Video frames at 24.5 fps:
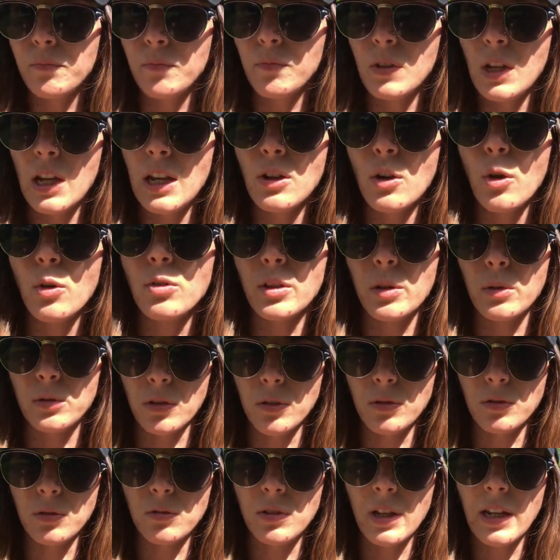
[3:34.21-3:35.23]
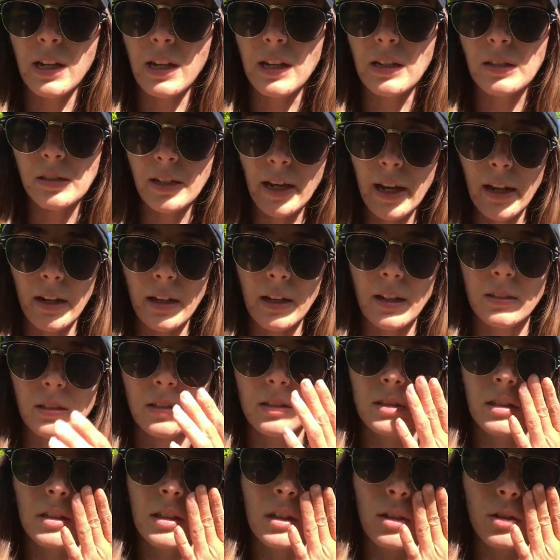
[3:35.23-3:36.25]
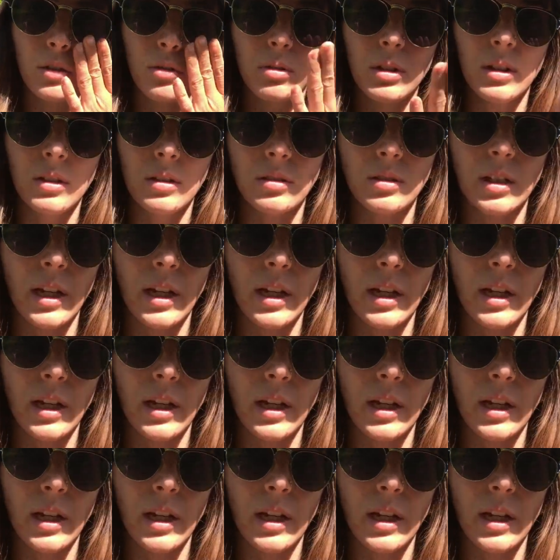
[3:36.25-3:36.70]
he knows I was also taking Xanax. He said including the